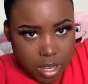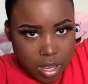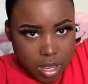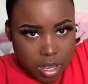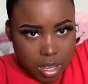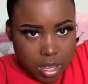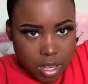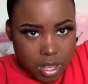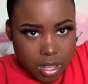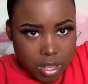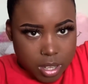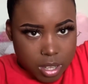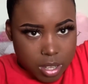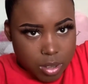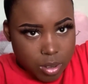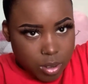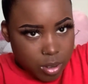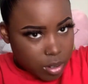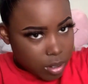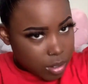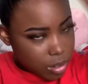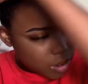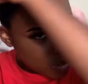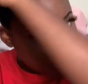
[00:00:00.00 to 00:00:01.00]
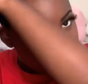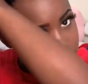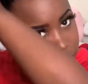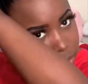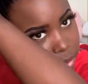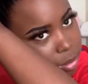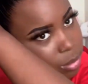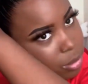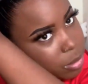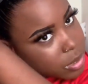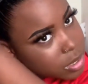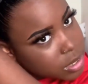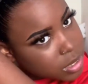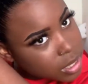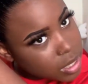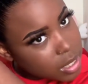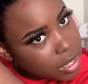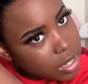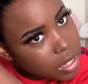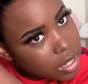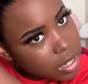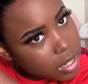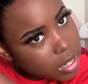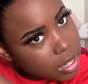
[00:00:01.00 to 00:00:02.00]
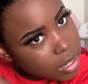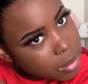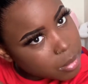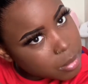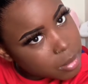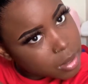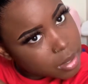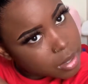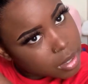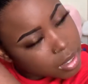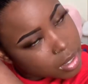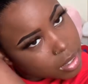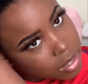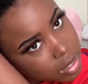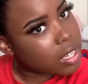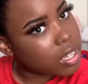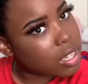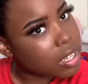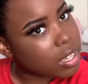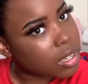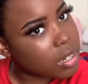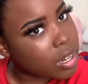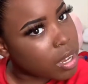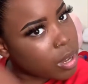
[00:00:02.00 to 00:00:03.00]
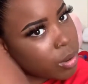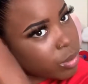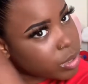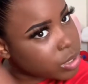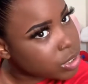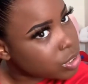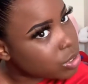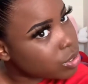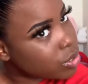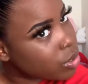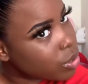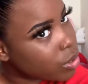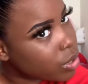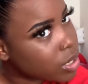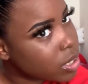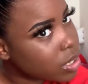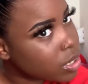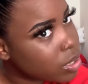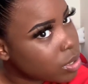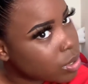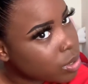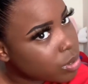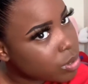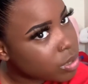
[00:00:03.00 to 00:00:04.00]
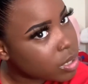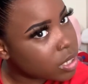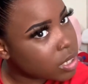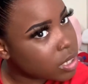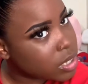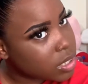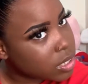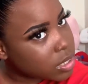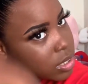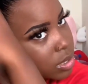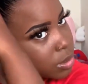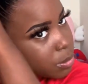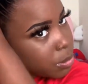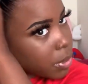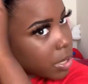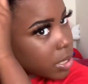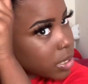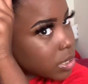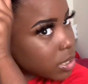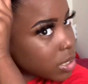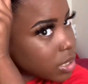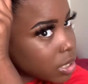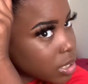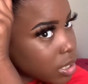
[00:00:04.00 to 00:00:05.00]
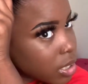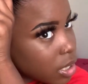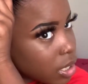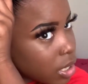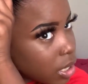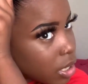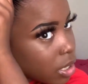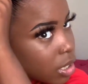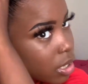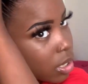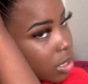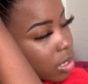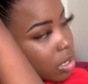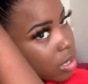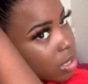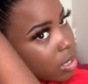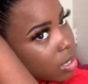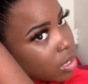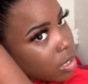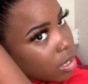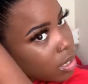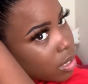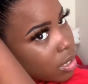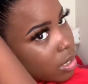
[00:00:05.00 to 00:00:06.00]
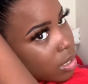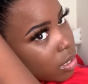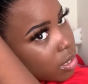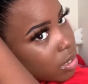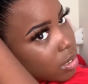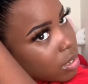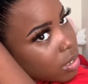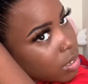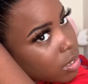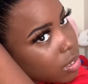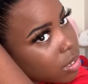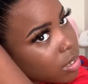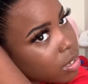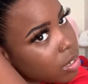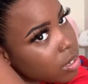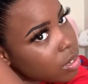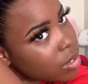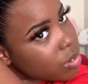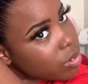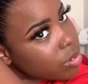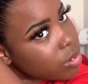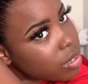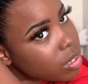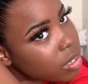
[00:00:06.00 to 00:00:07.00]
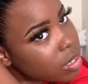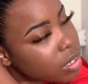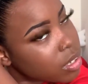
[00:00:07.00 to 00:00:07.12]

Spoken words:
And then you're gonna go over one more time. Now what you're gonna do is basically, hold on.